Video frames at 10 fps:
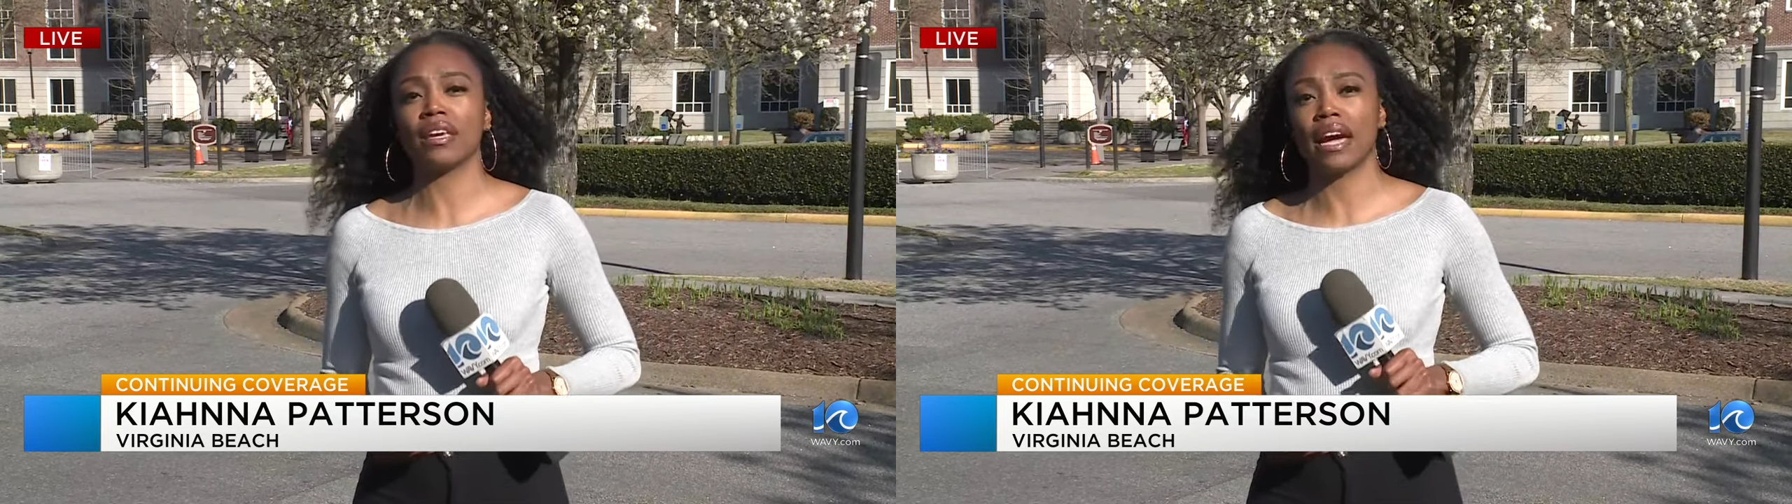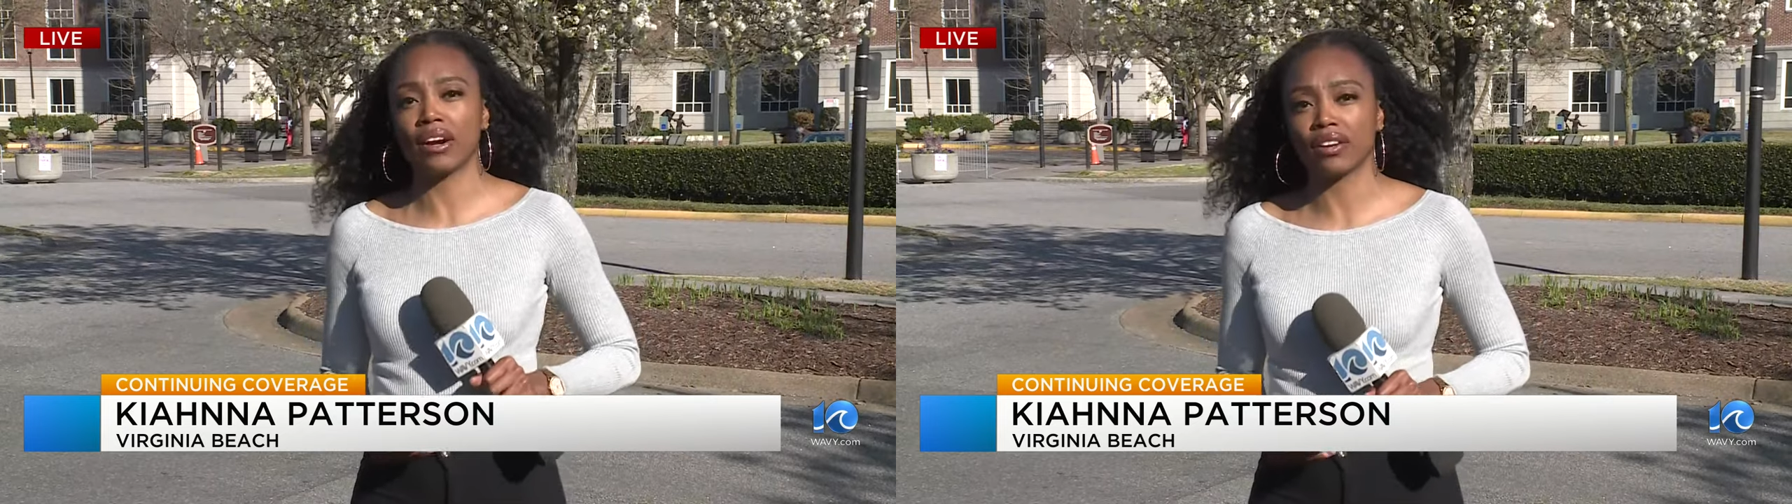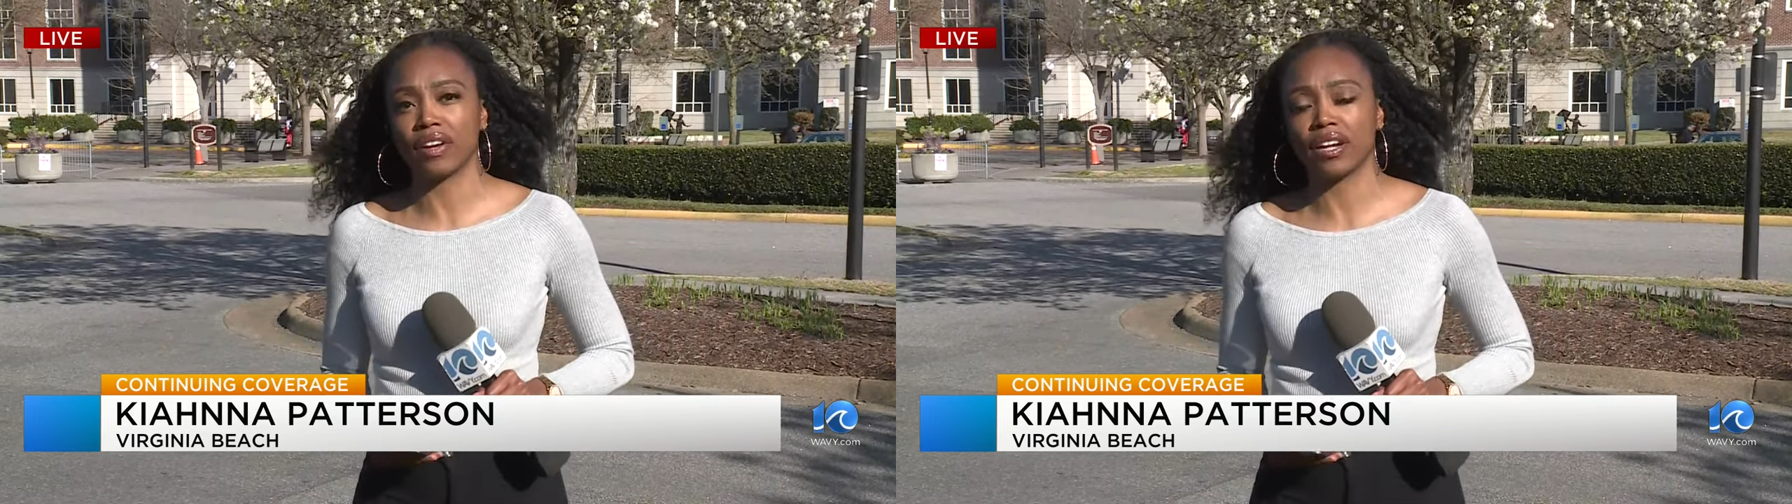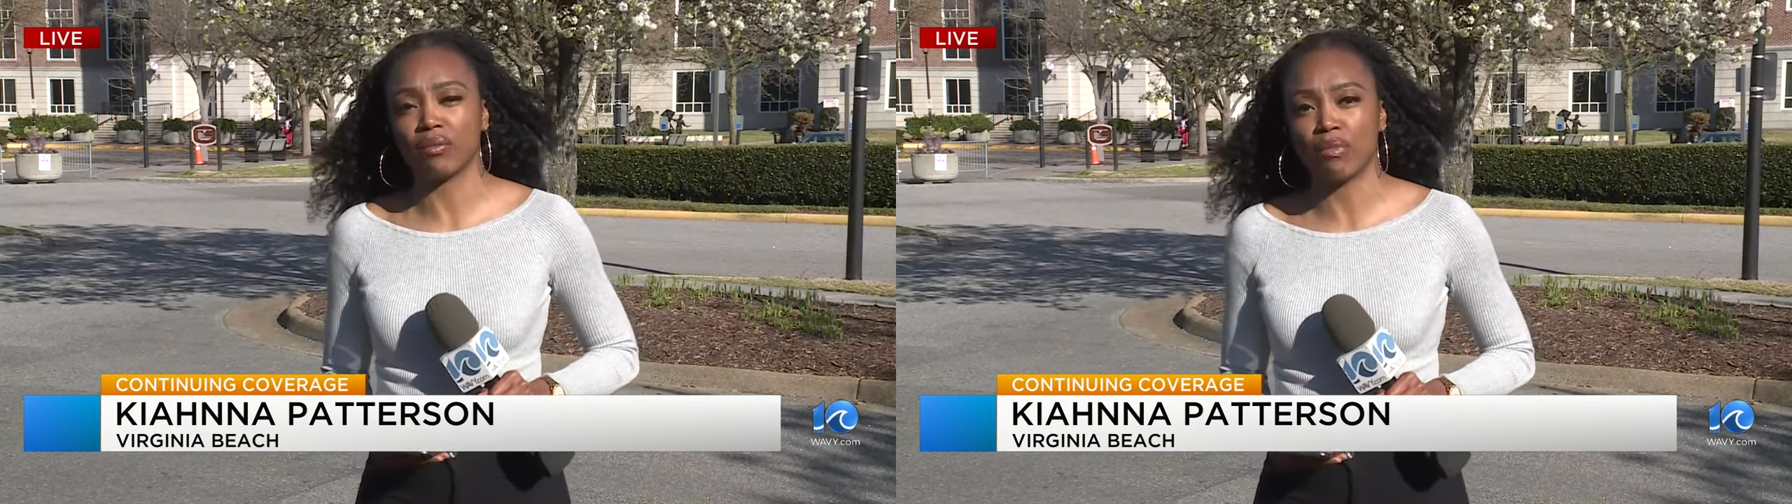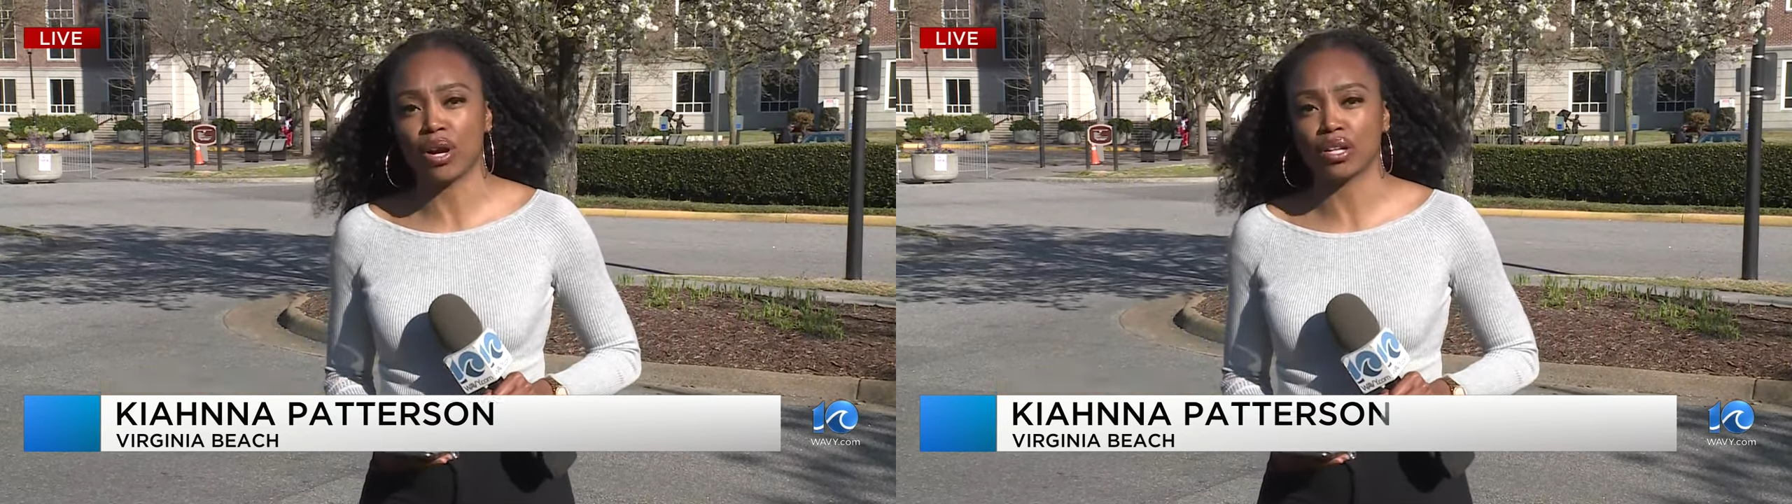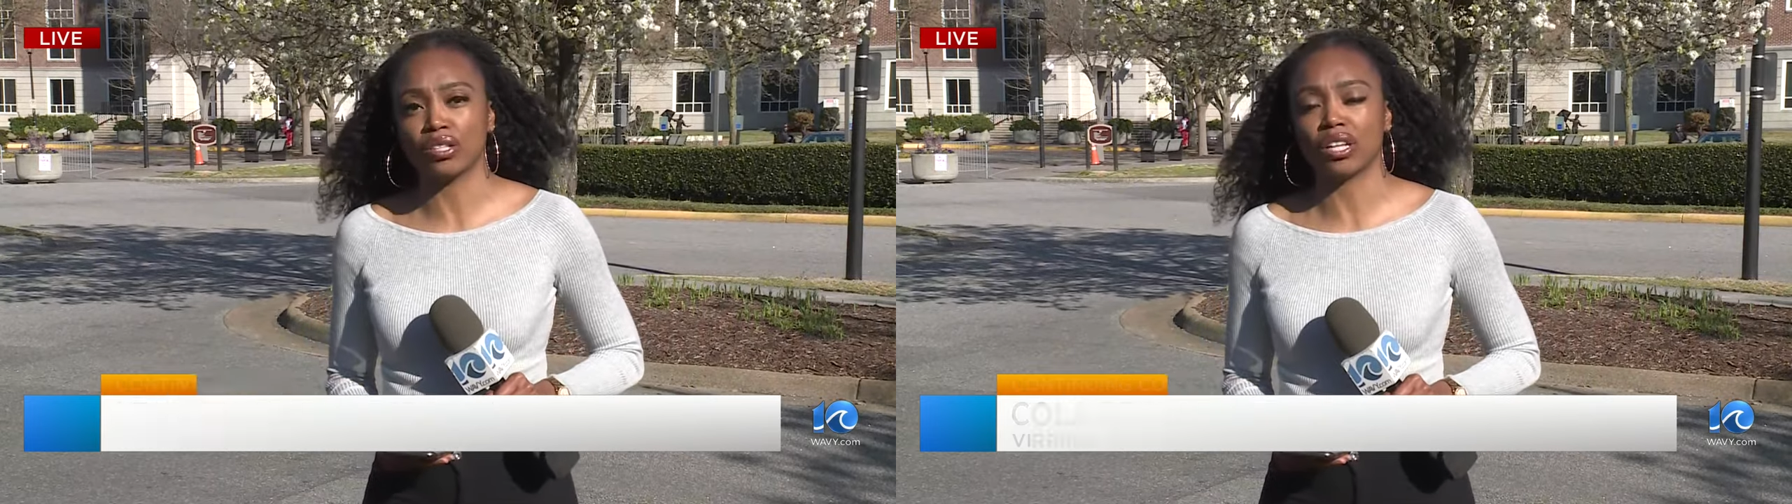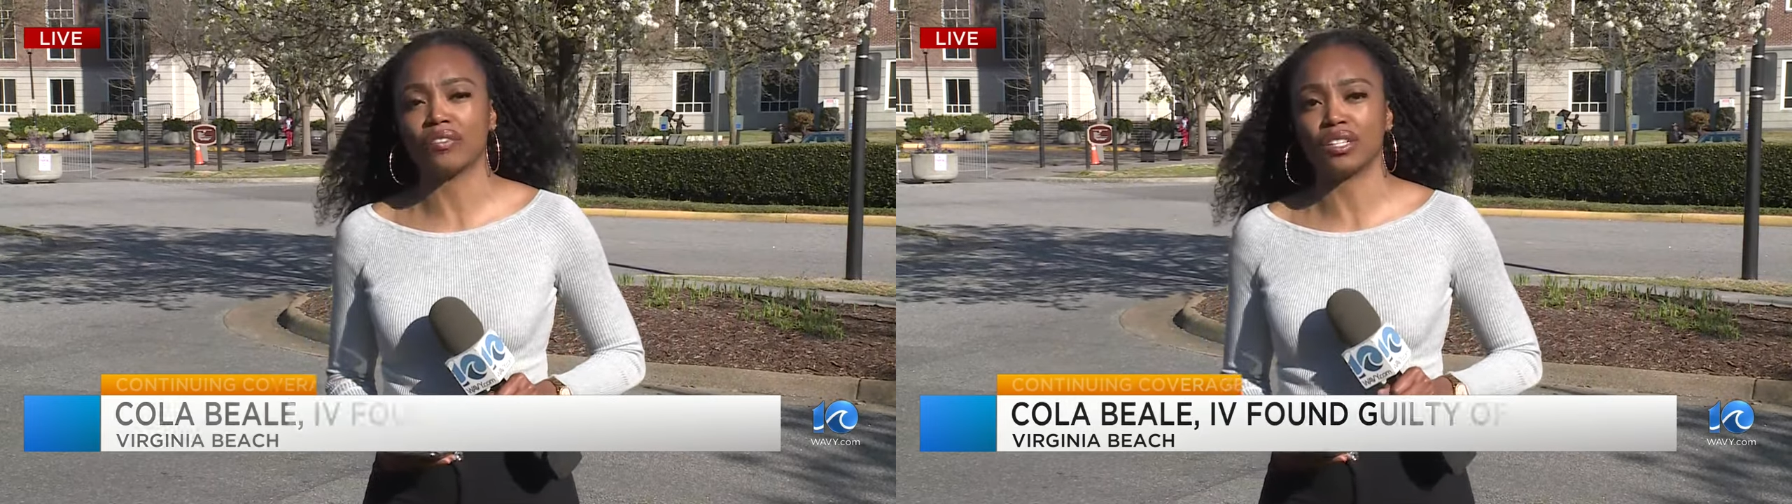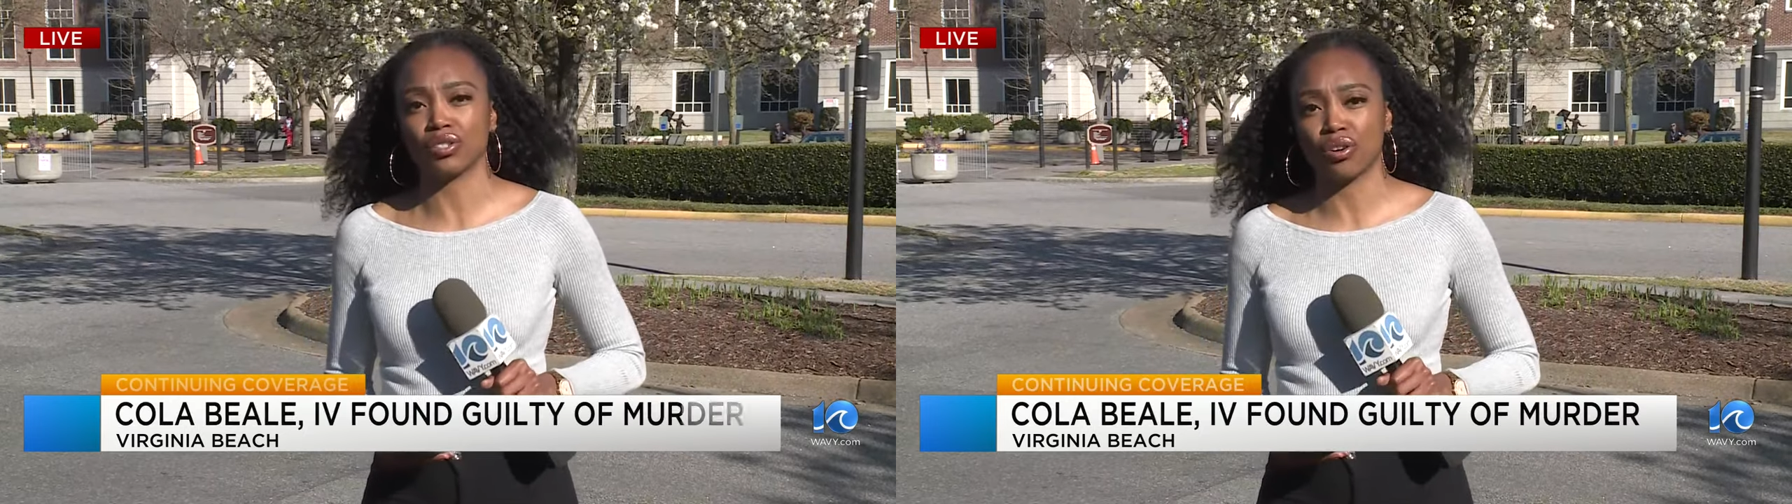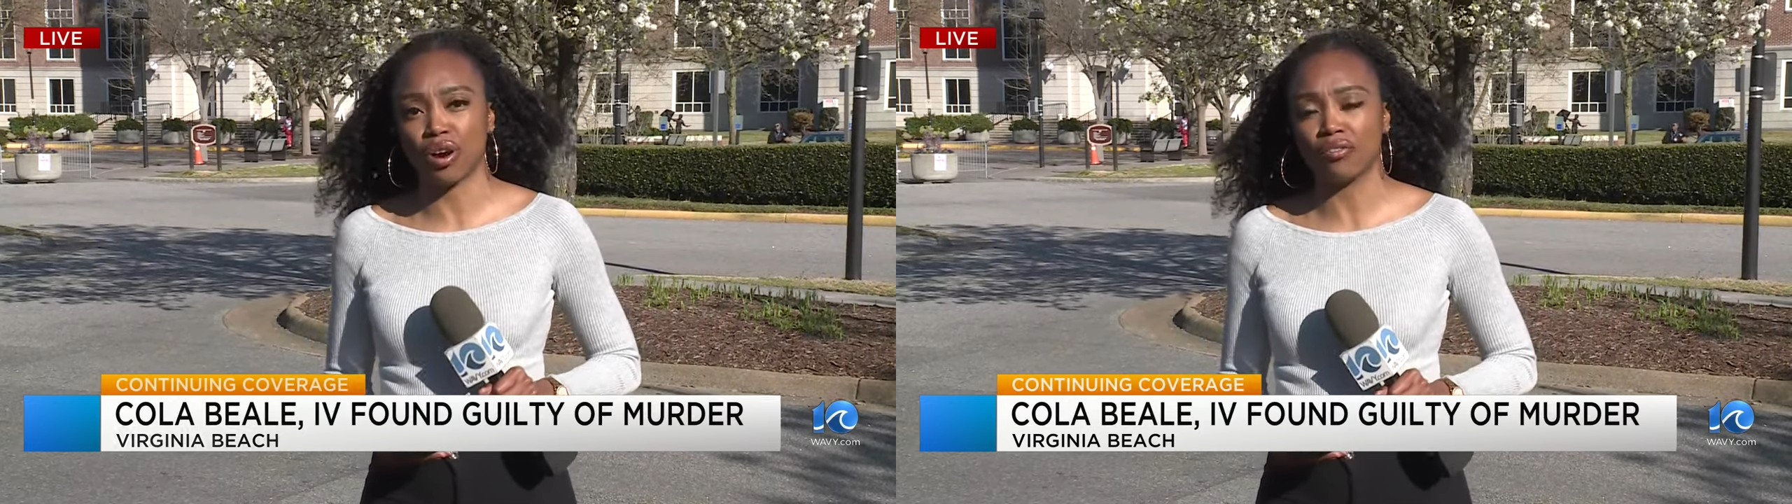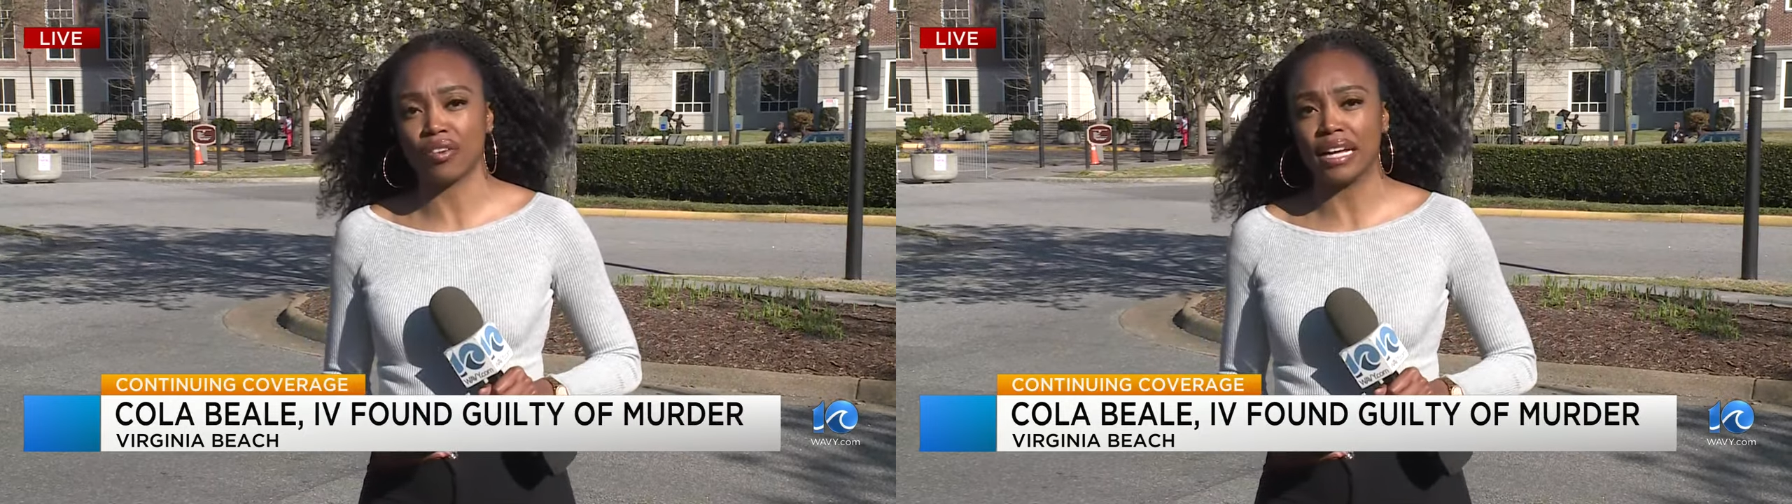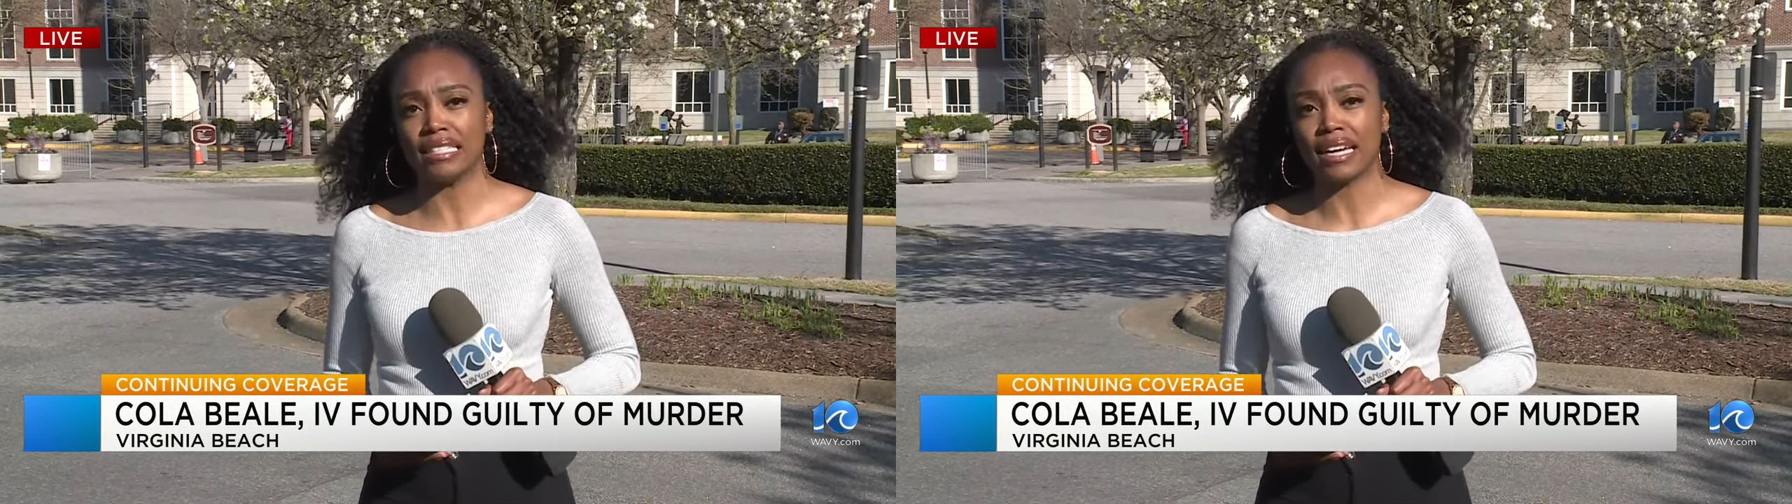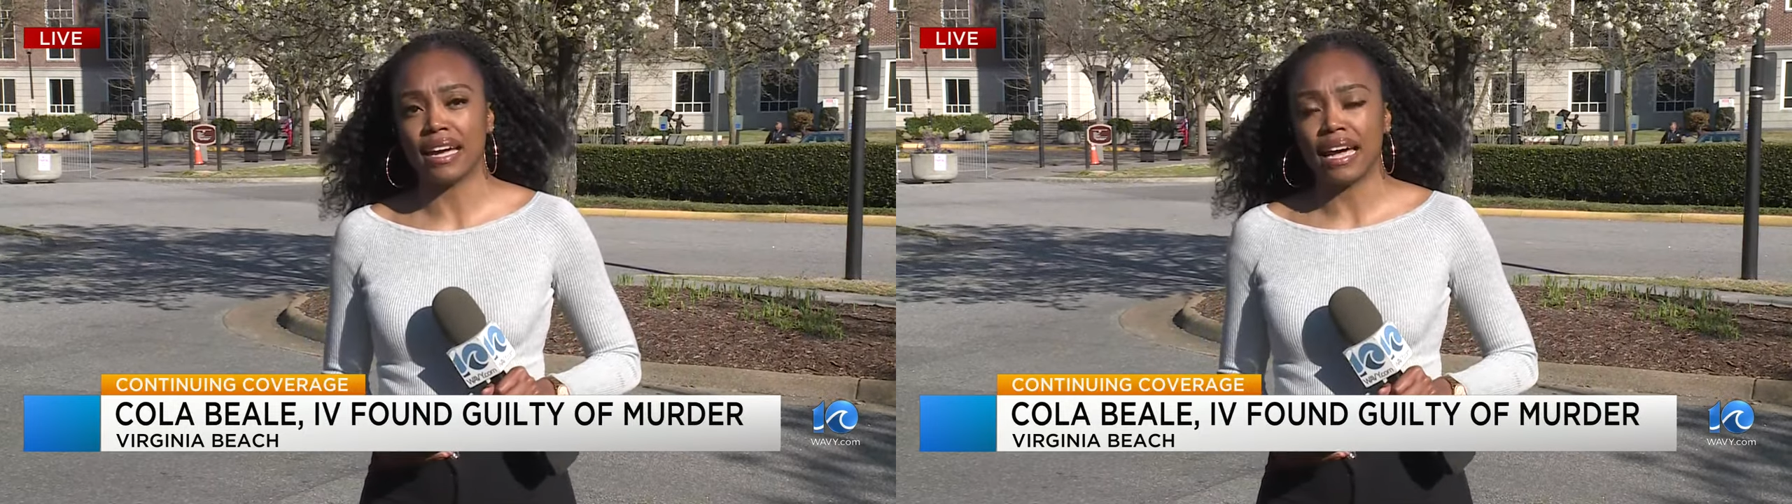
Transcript: aggravated murders of his girlfriend